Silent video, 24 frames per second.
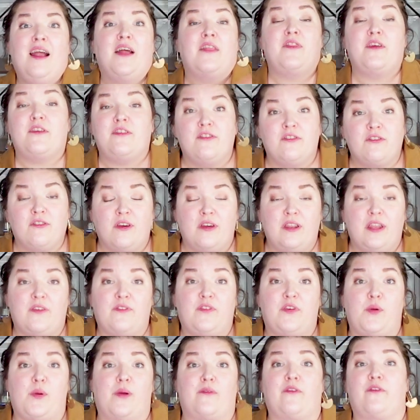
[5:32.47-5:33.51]
This is good if
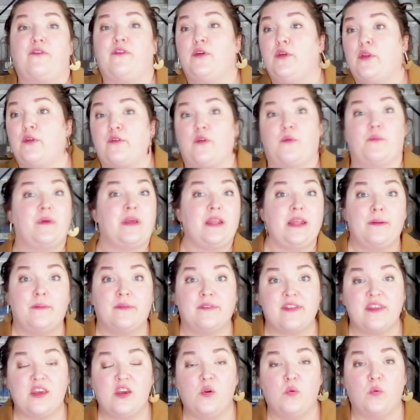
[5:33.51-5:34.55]
you have a few different mediums
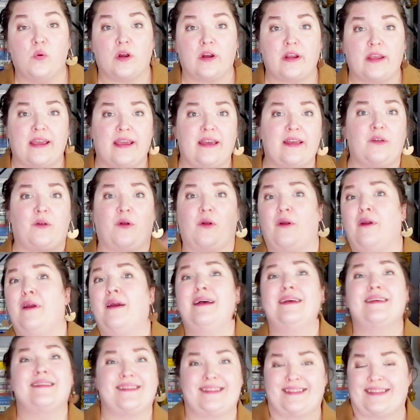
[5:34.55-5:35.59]
that you work in or
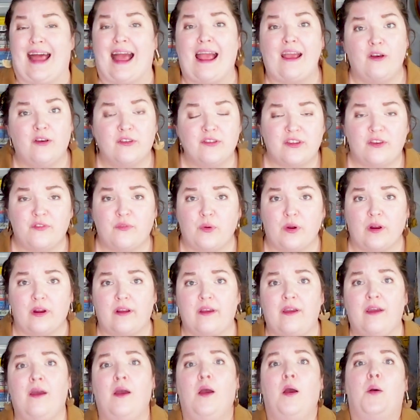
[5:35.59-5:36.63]
styles of
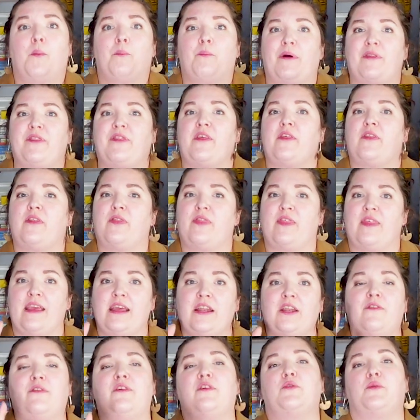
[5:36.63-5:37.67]
work, but the
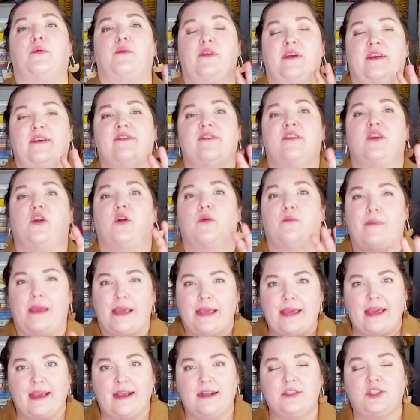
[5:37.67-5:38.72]
individual things that you're
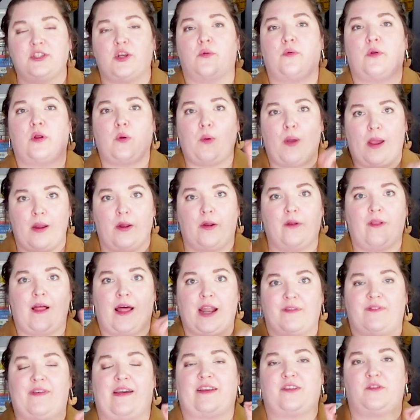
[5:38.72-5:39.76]
making don't require a lot
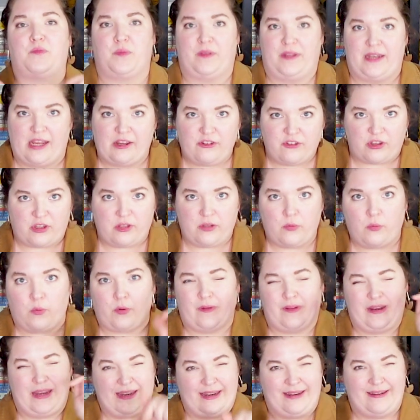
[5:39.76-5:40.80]
of explanation
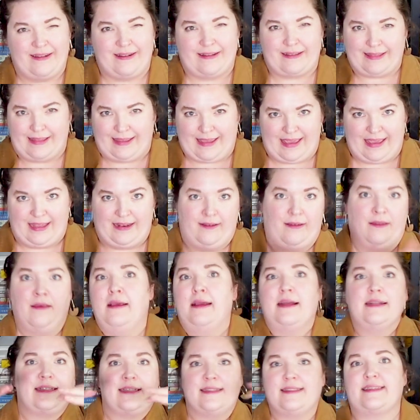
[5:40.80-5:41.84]
or needing to click in
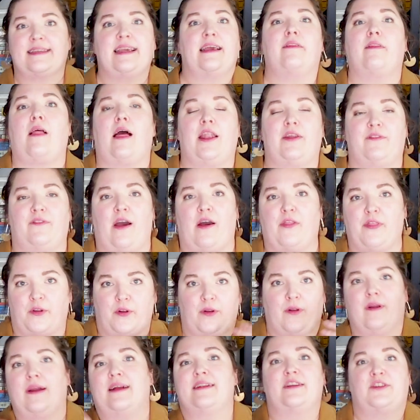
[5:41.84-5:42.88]
to see a lot of
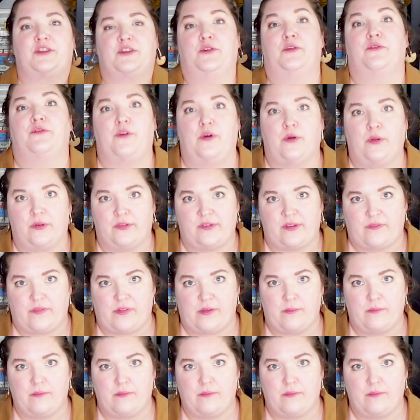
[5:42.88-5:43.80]
other additional photos of them.